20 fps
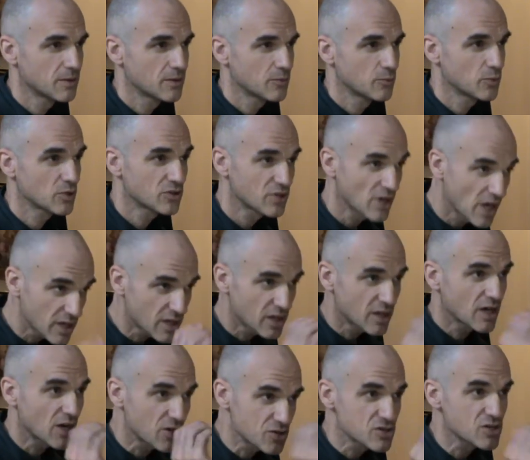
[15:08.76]
We're
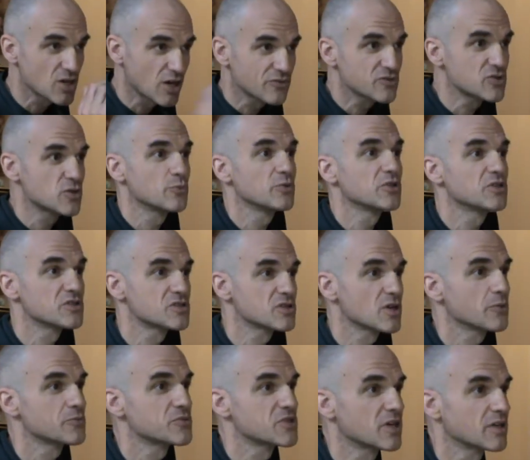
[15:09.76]
taking ourselves to be the
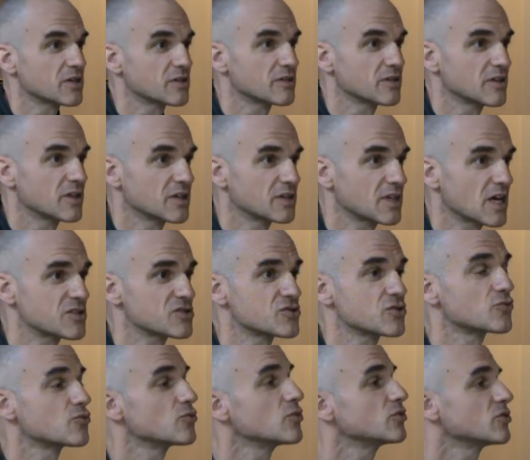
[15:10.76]
subject, and that's the
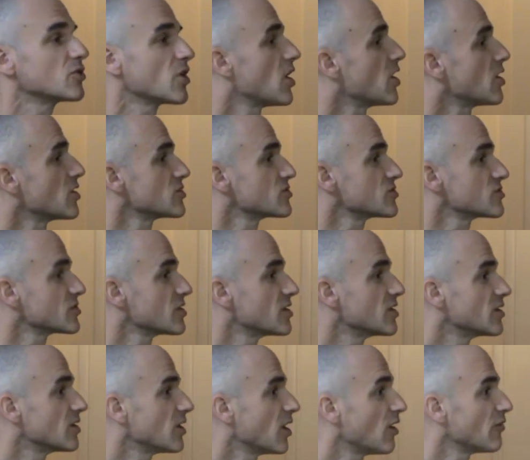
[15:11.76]
root cause
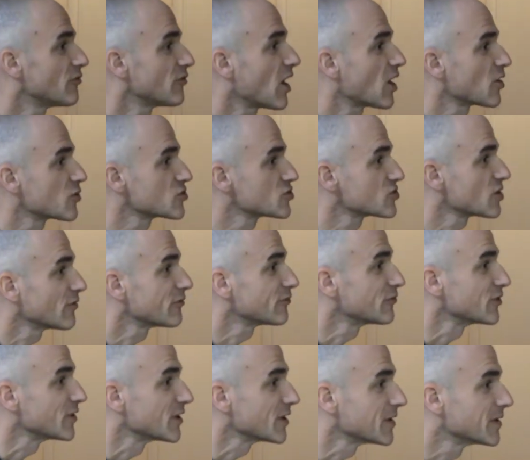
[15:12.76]
of our
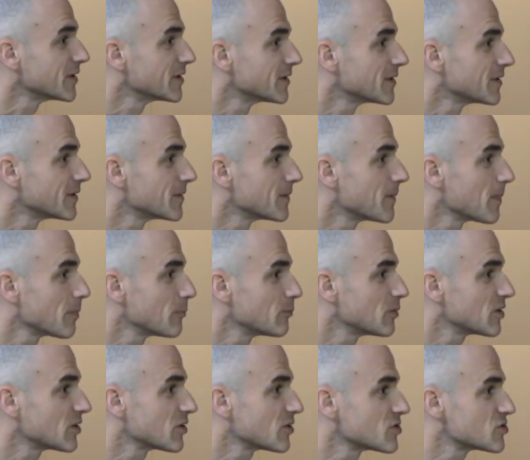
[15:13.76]
suffering,
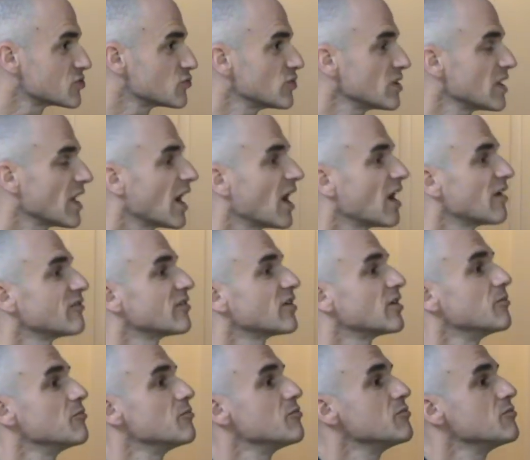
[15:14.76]
because we have a